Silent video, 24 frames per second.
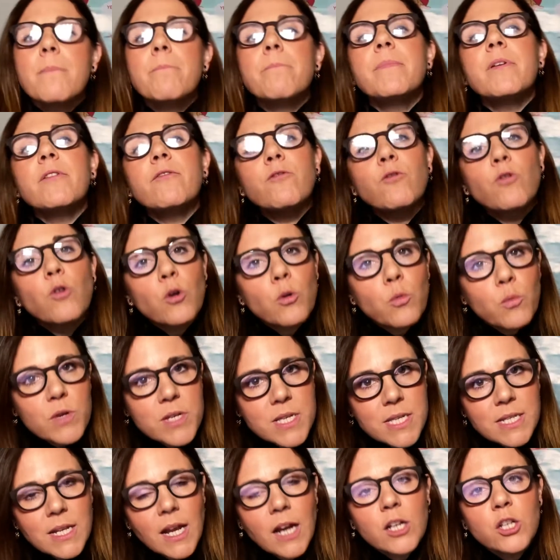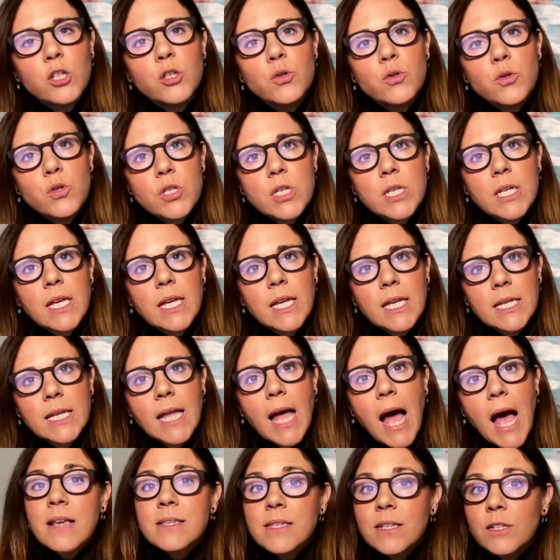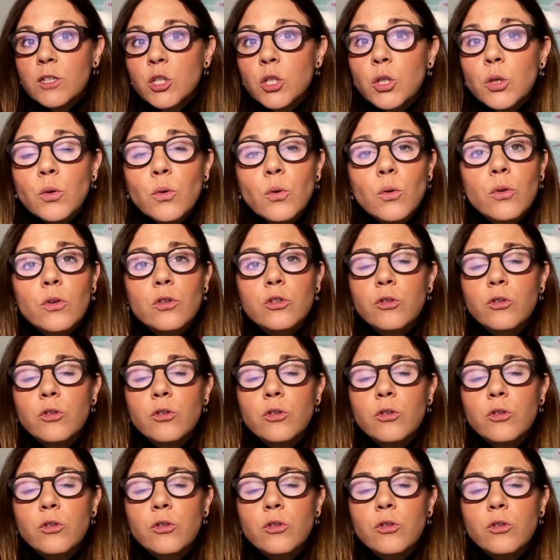before we start using it as a tool